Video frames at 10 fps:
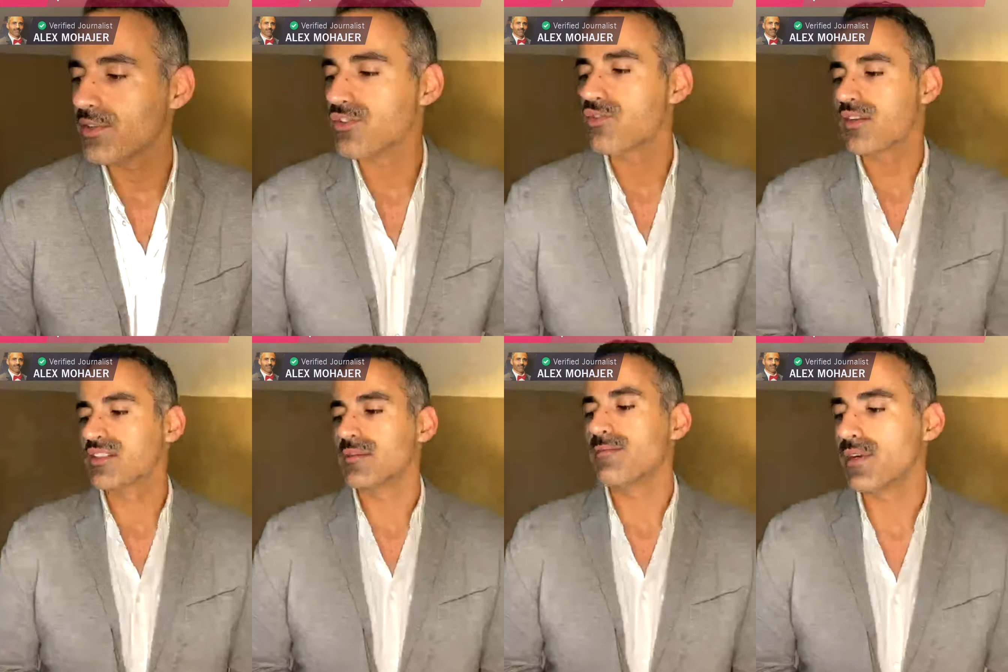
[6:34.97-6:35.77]
are trying to
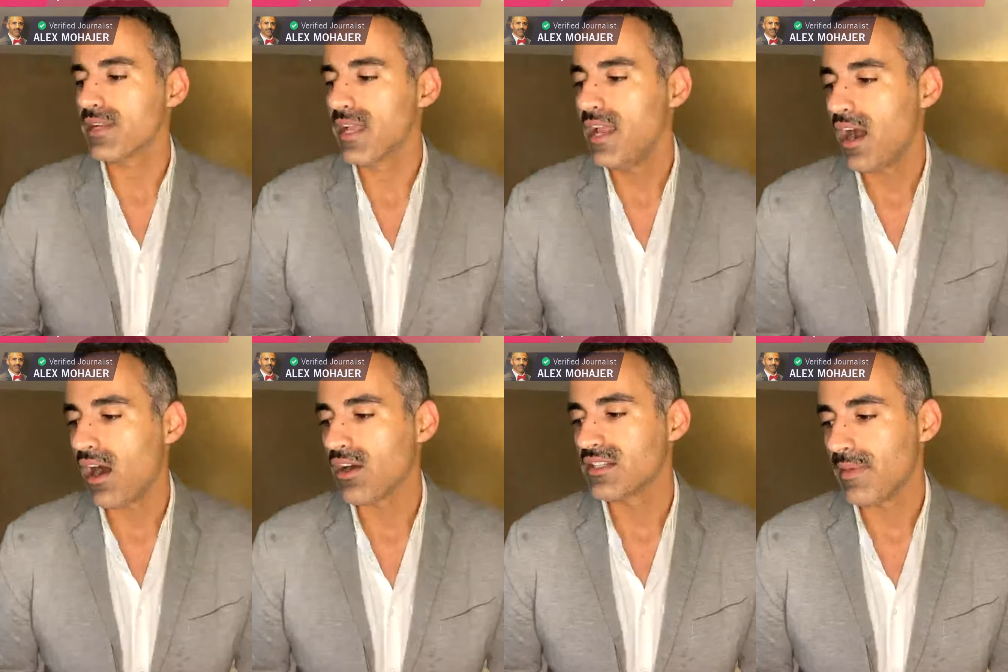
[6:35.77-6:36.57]
subvert
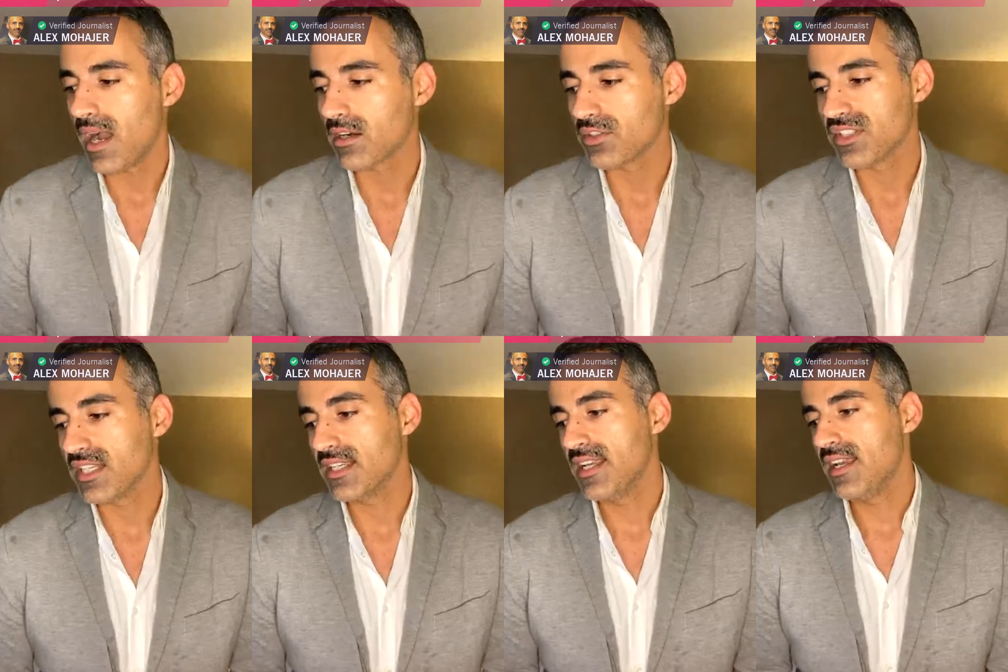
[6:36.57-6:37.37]
our democracy.